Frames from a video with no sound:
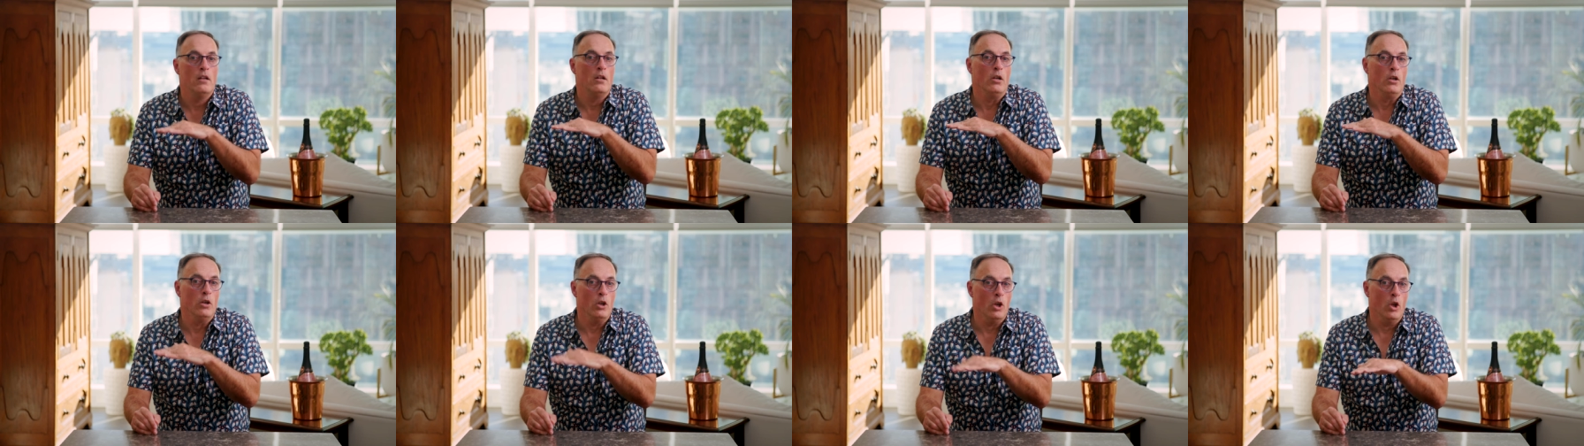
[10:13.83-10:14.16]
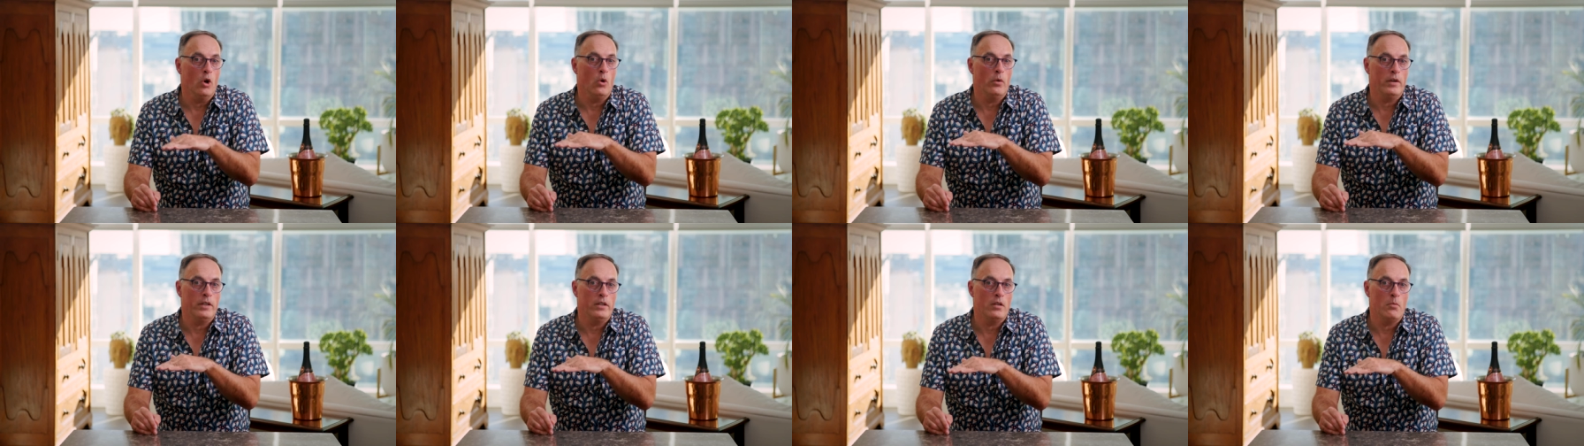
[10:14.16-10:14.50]

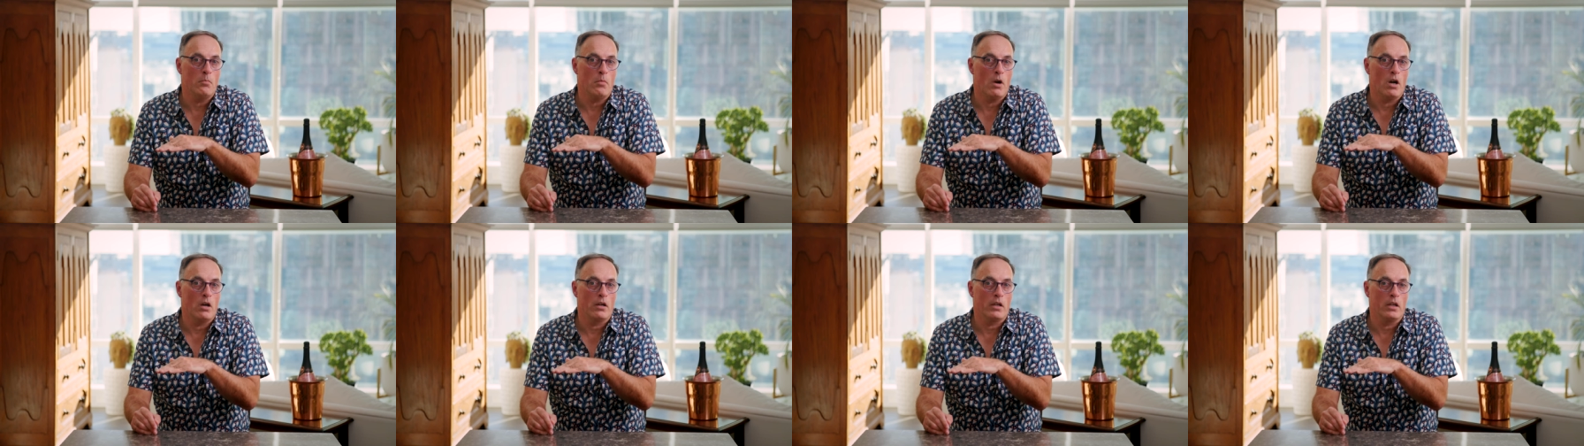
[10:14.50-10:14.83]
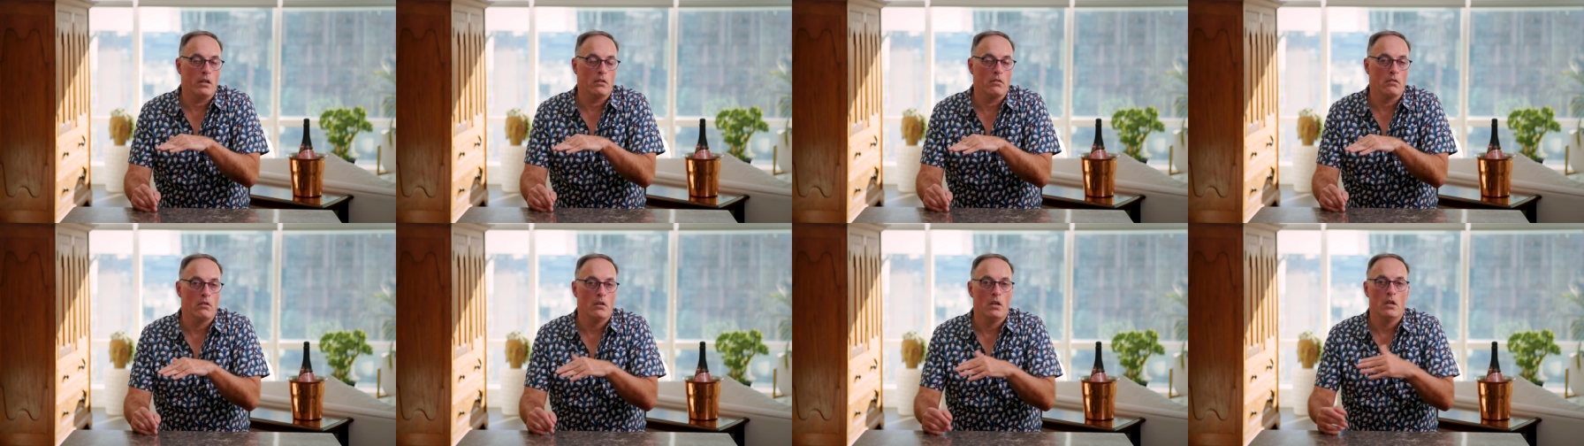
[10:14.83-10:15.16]
low in the
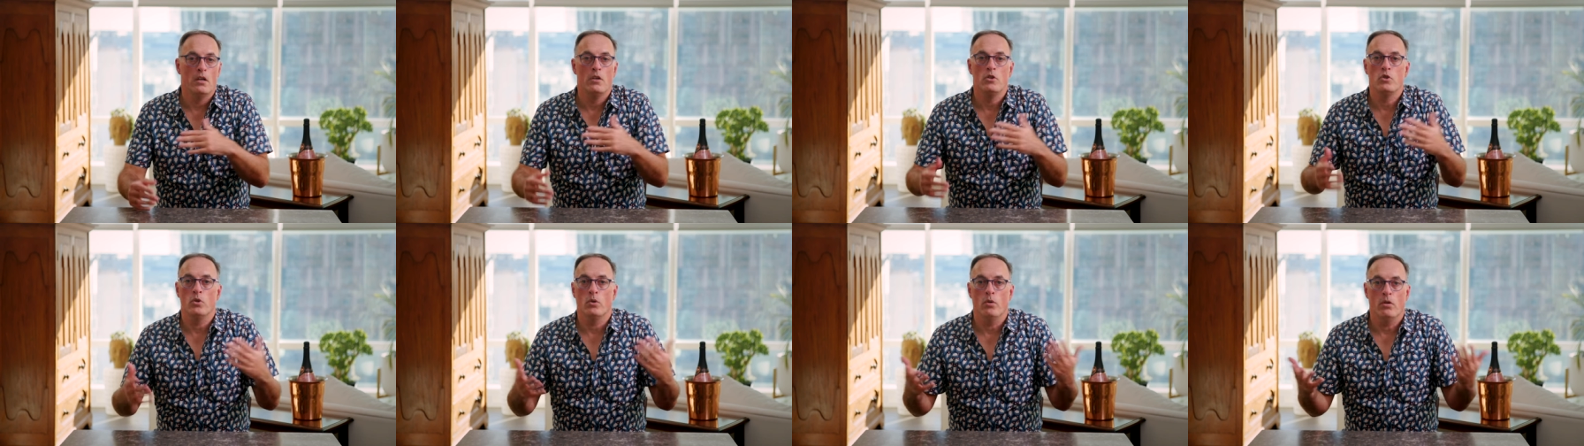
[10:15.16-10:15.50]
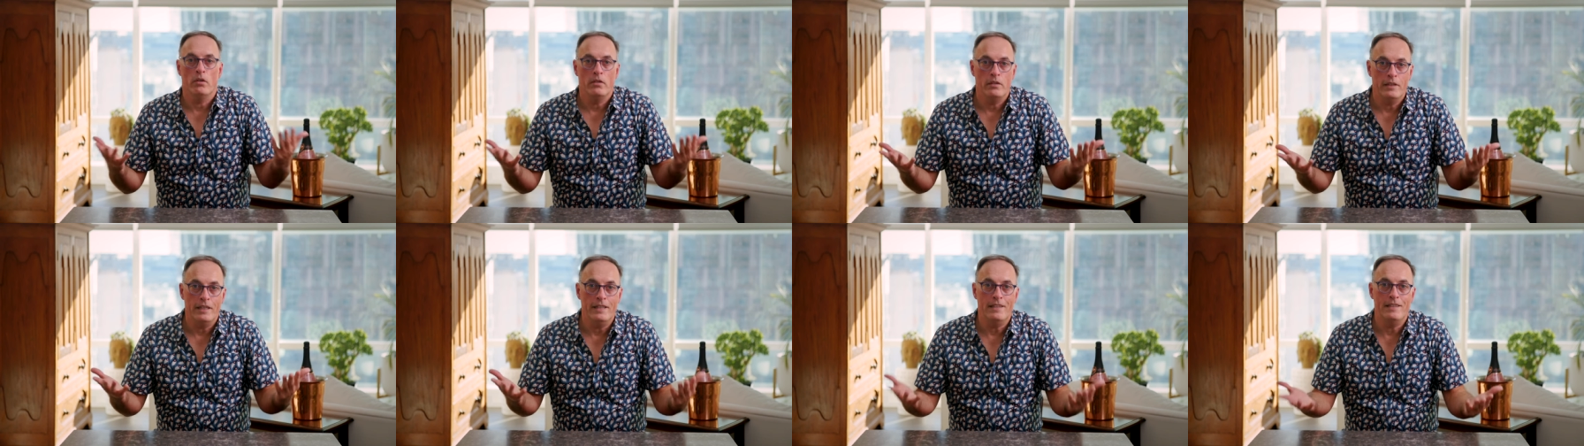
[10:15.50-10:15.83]
market. So
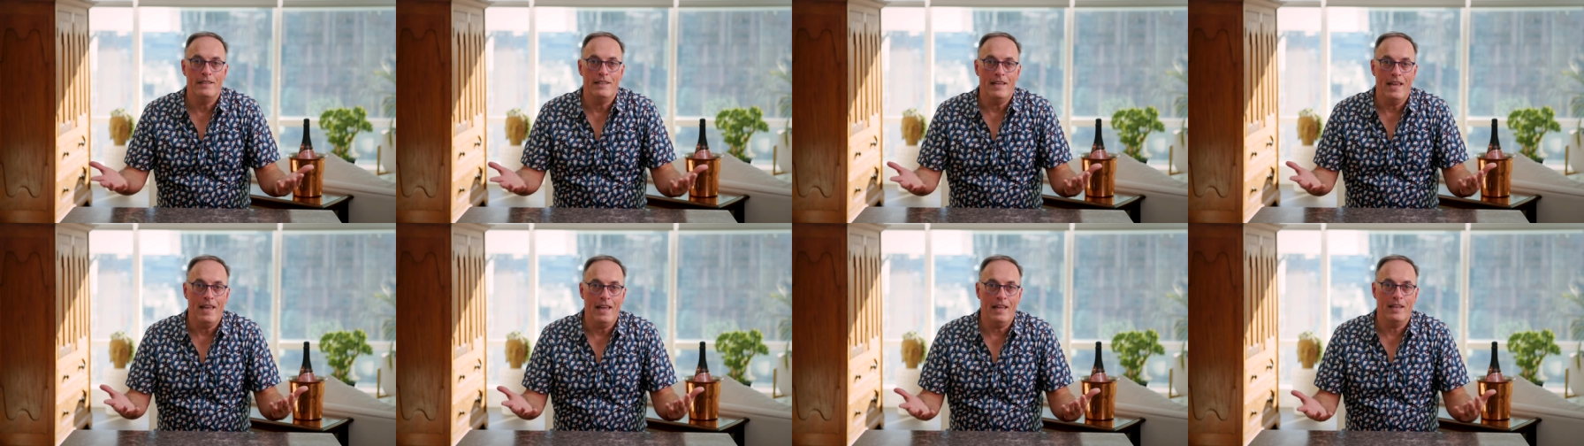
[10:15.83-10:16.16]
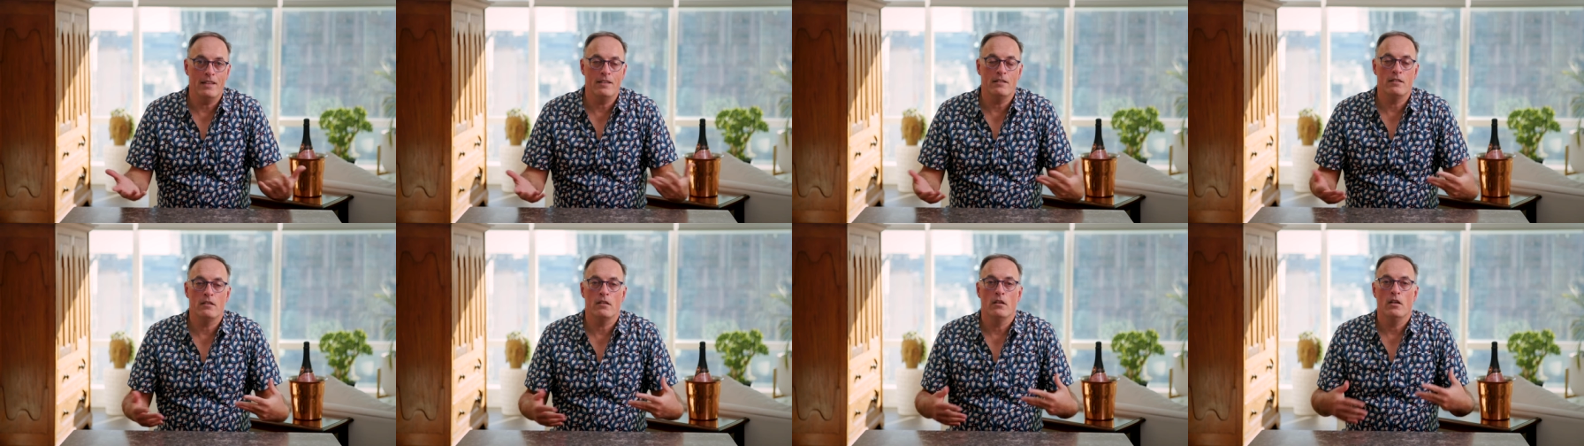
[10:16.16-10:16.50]
in the
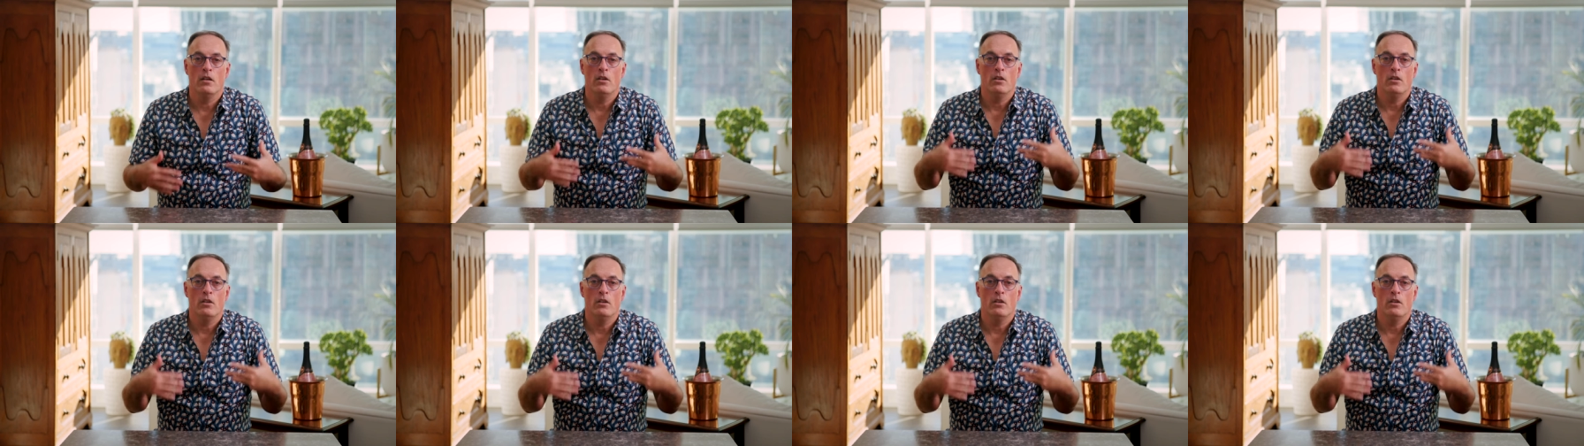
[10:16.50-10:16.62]
end,